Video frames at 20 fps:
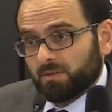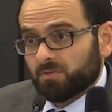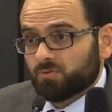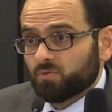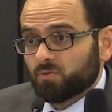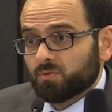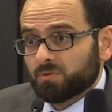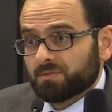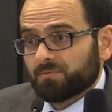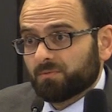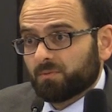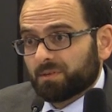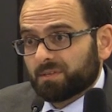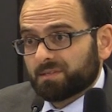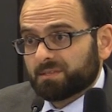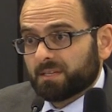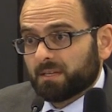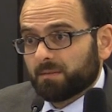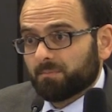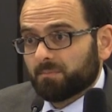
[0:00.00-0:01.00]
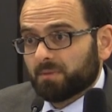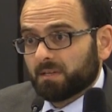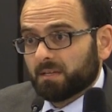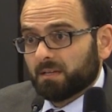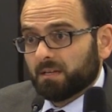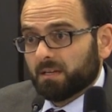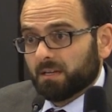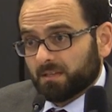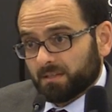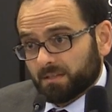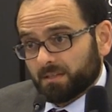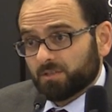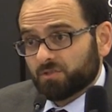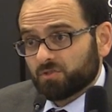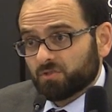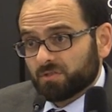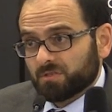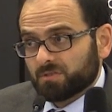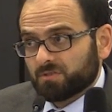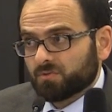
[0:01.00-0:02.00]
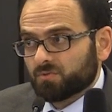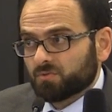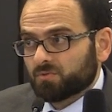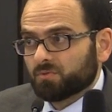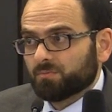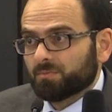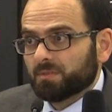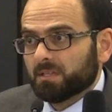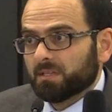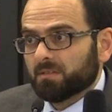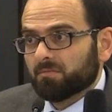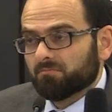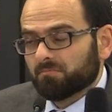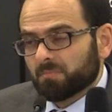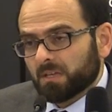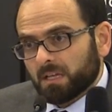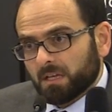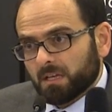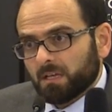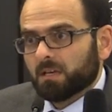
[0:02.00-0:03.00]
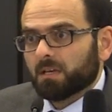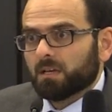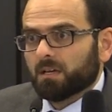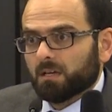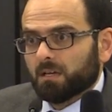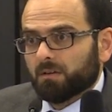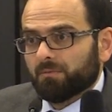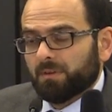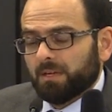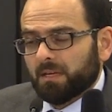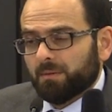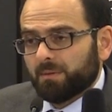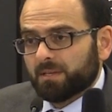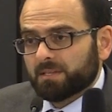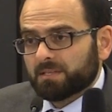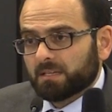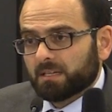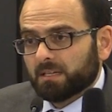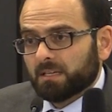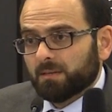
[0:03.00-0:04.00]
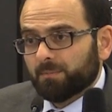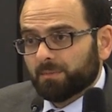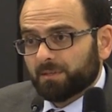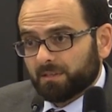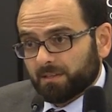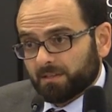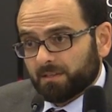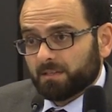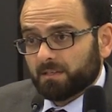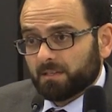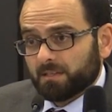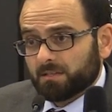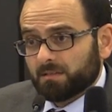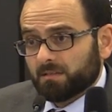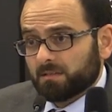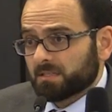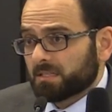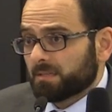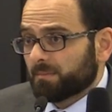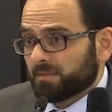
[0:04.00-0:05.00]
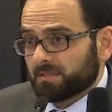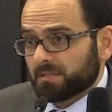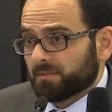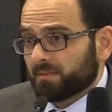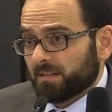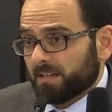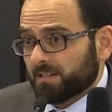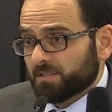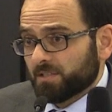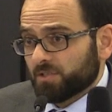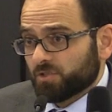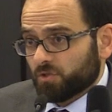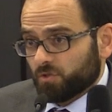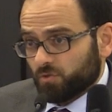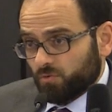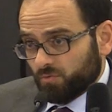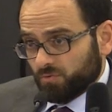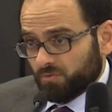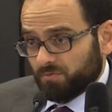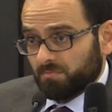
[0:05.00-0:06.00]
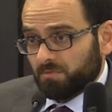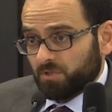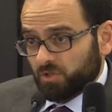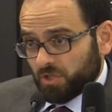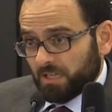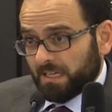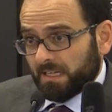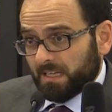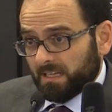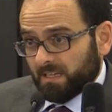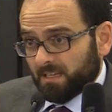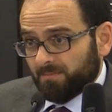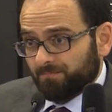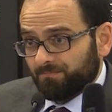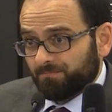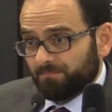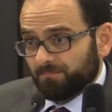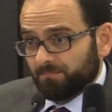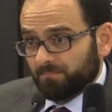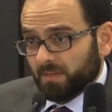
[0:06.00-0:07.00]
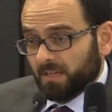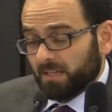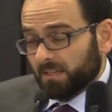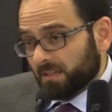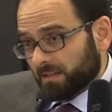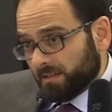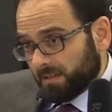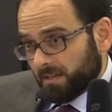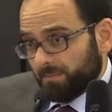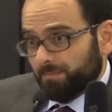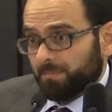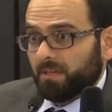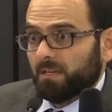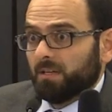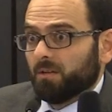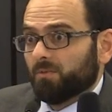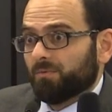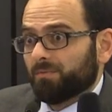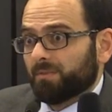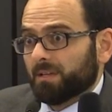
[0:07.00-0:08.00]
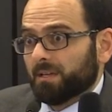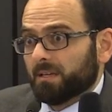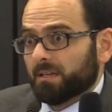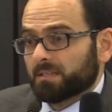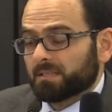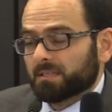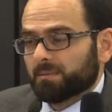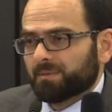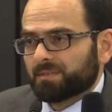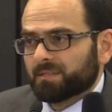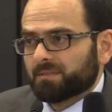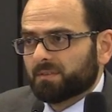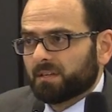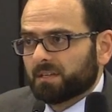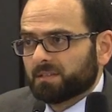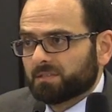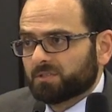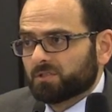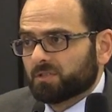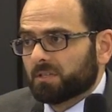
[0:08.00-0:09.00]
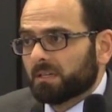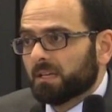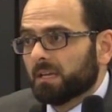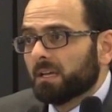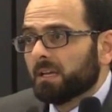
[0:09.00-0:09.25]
Jews, for example, and Christians used to be a uh, very basic element in the Islamic civilization. Jews should be sharing under the umbrella of the Islamic civilization.